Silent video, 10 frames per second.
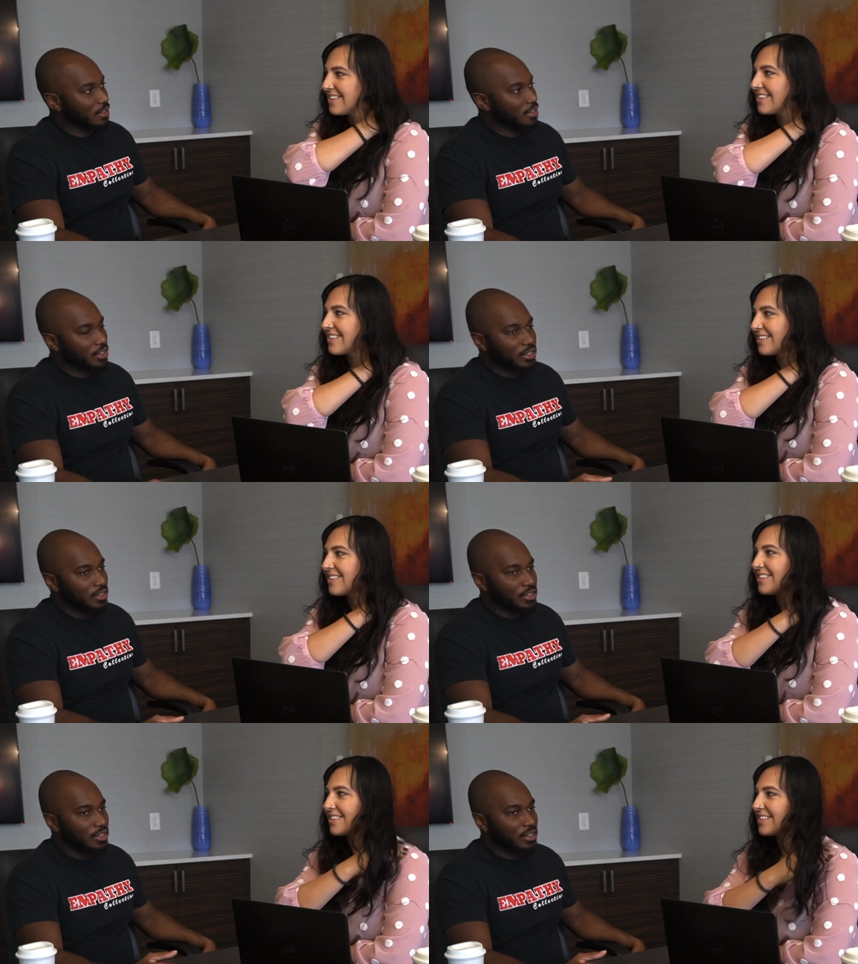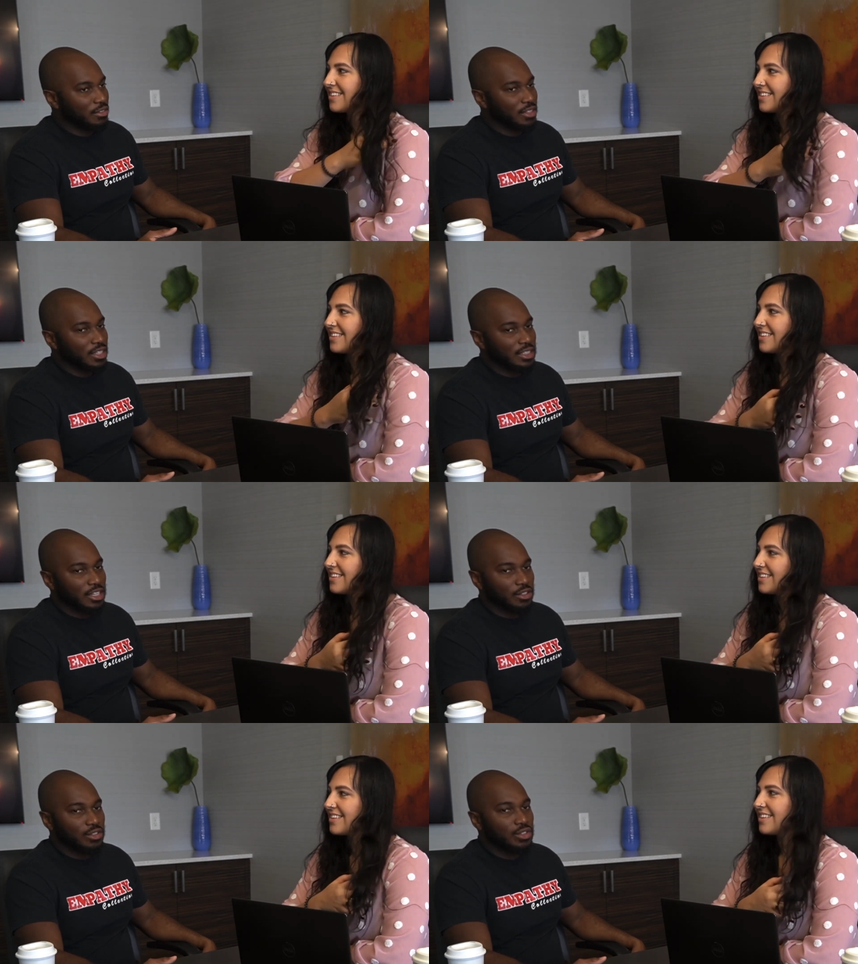Speaker 1: yeah,
Speaker 2: don't don't ever think
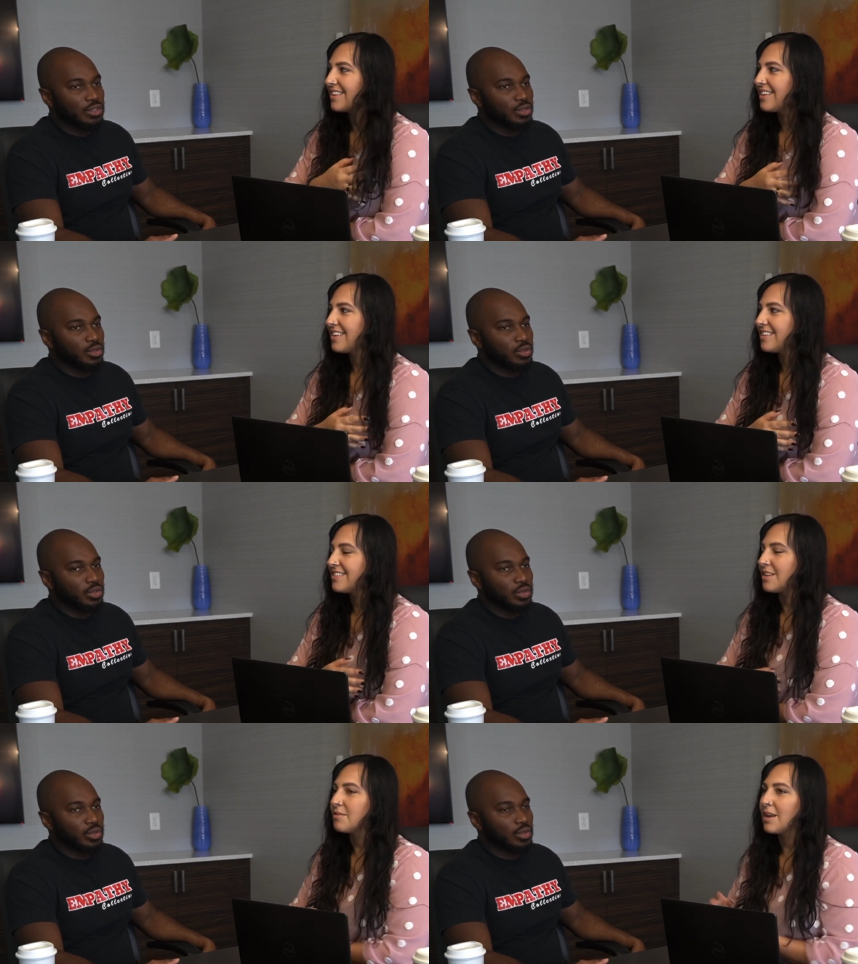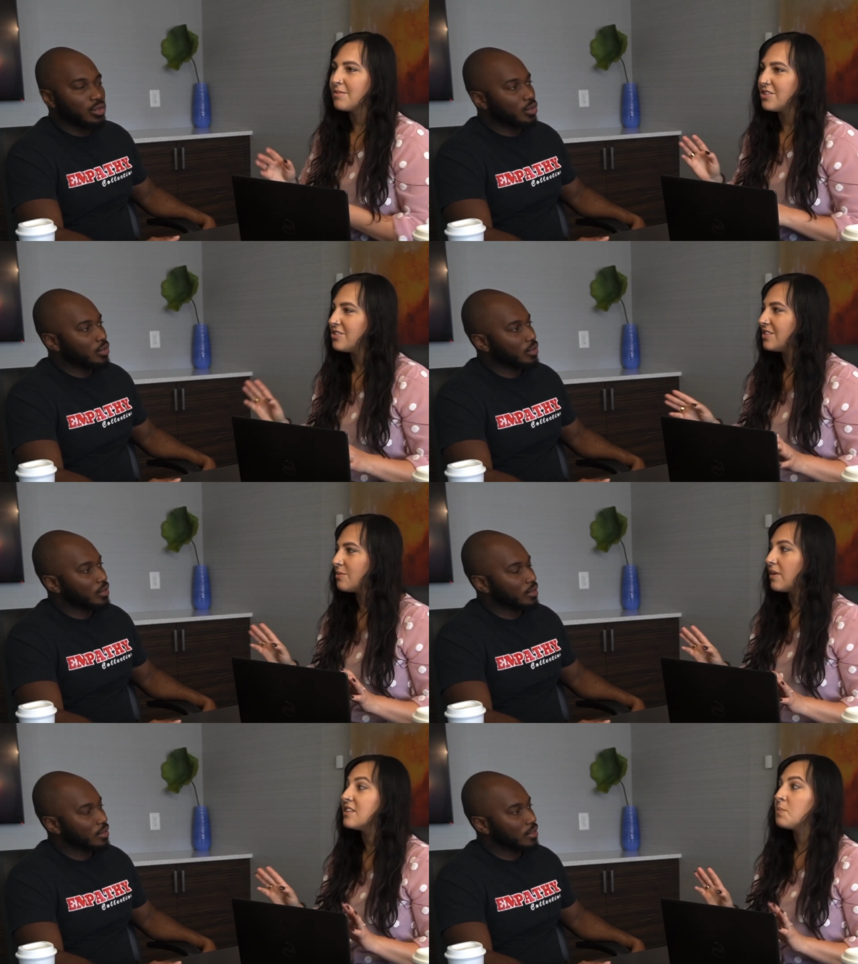that you're too
Speaker 1: sometimes you
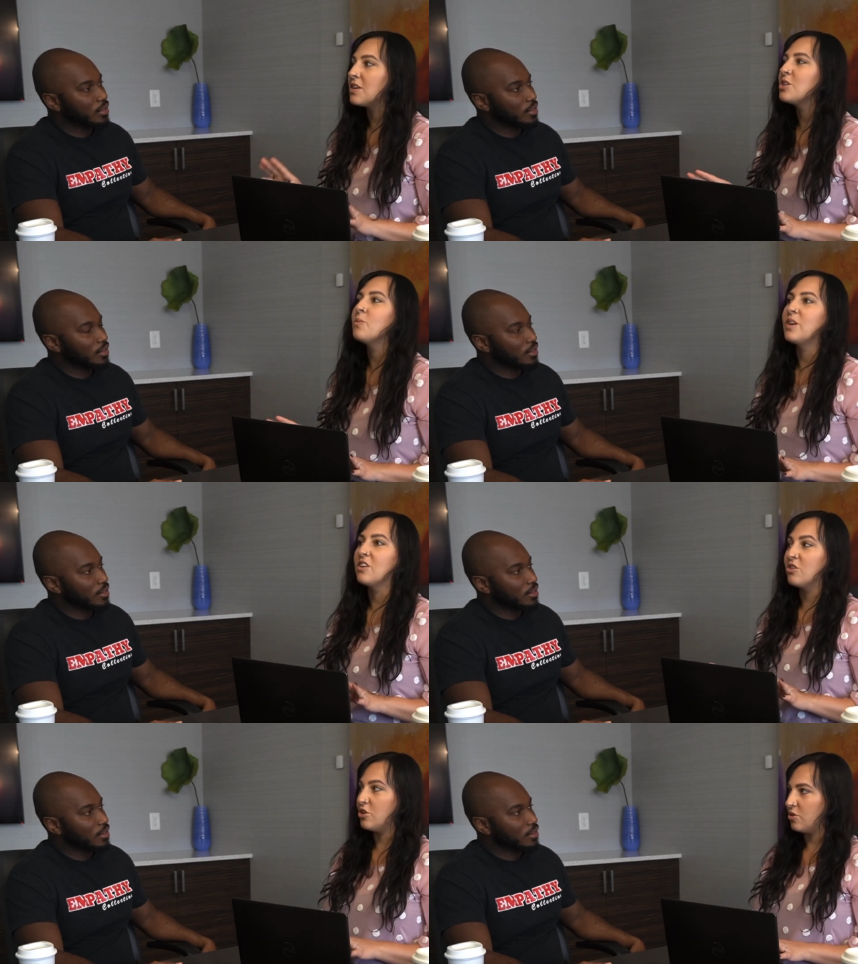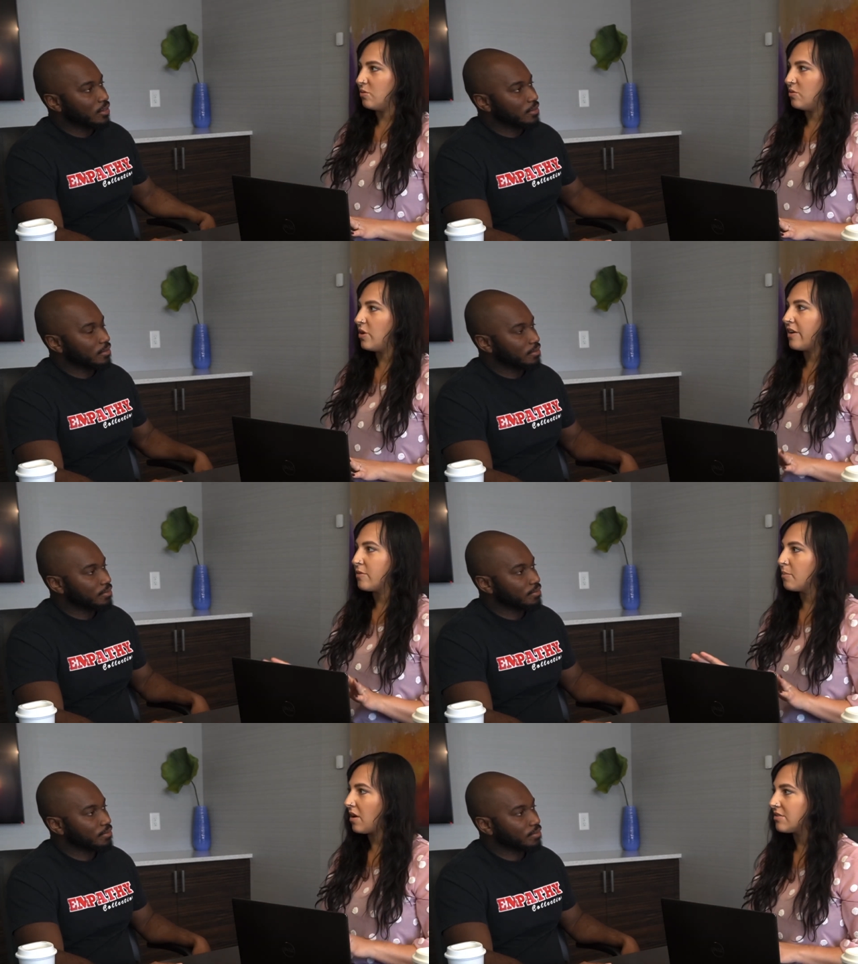just especially when you're new you
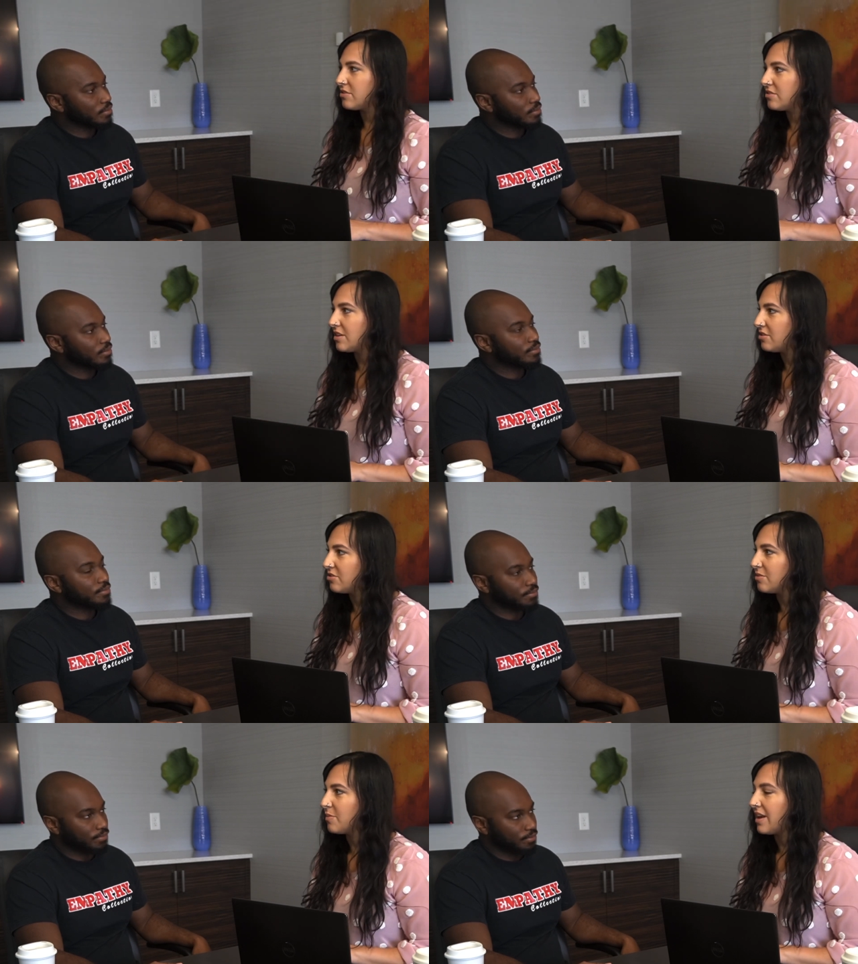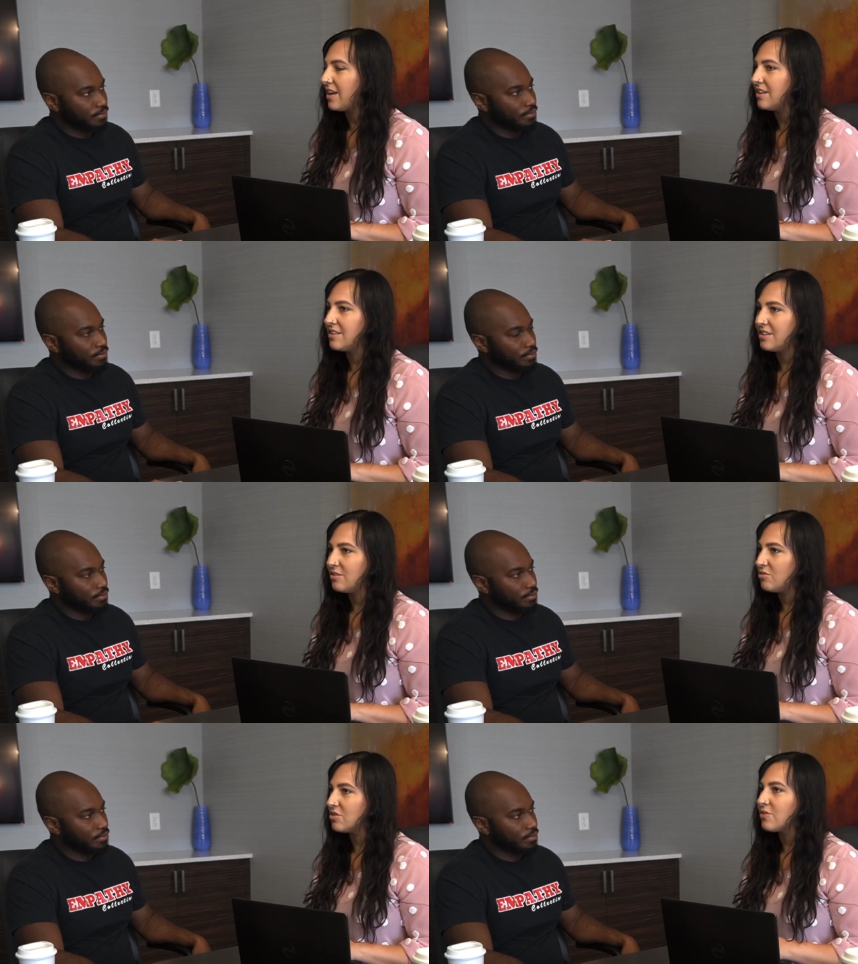have imposter syndrome and
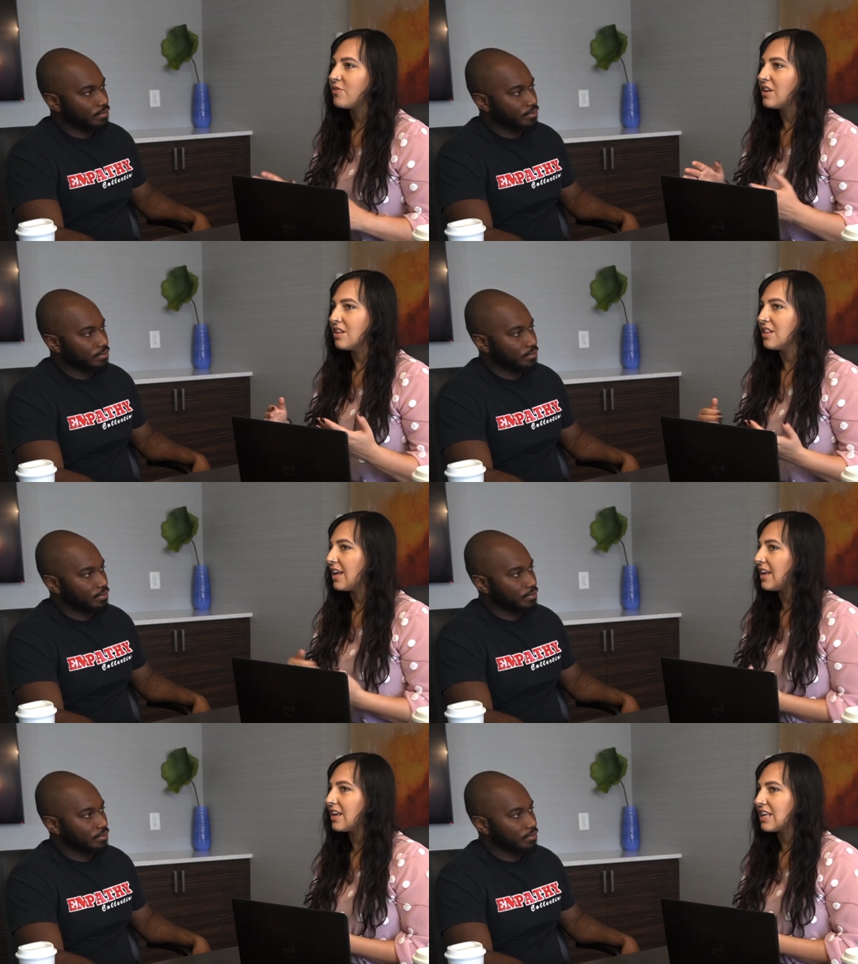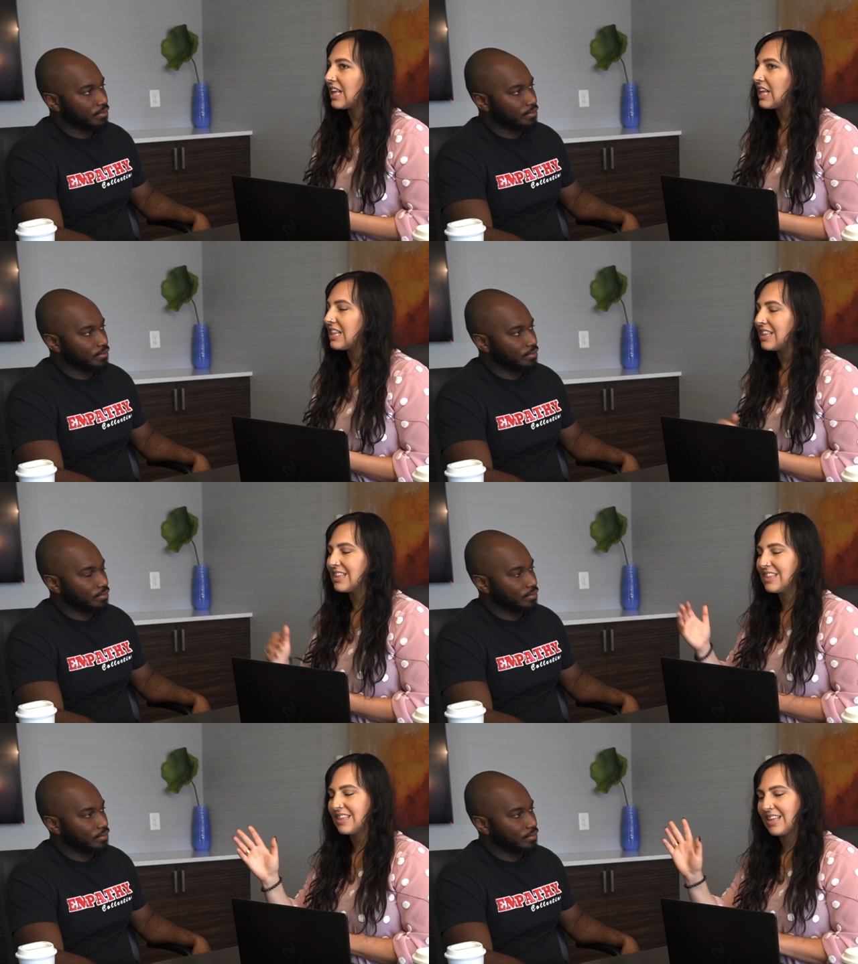you just feel like mm,